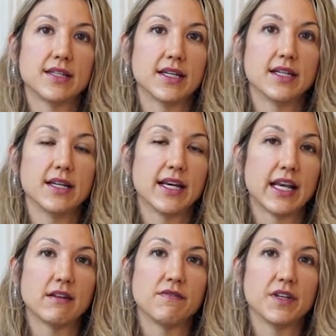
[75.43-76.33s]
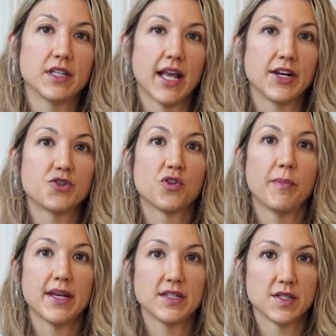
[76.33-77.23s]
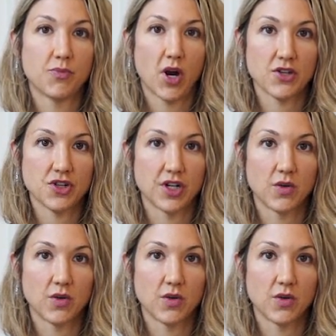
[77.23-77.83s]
and it can feel like tremendous pressure